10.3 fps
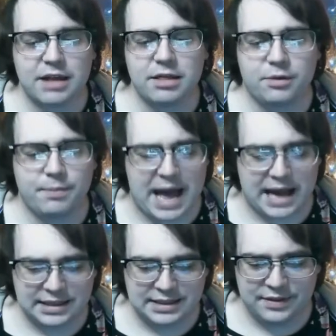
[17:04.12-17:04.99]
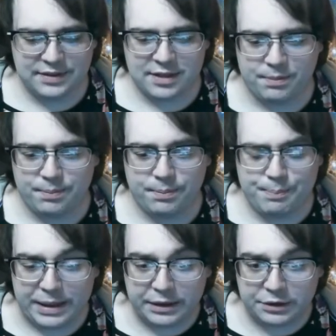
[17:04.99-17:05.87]
a little back into this
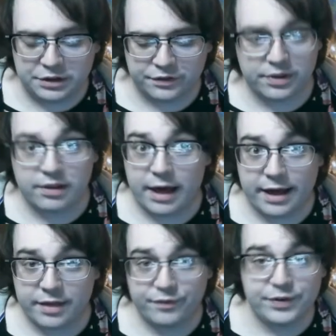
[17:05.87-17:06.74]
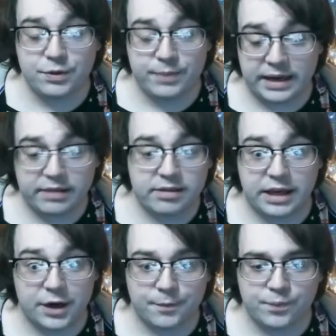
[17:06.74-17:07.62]
build for the last few minutes
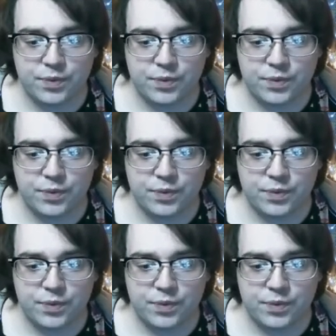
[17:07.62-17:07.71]
here.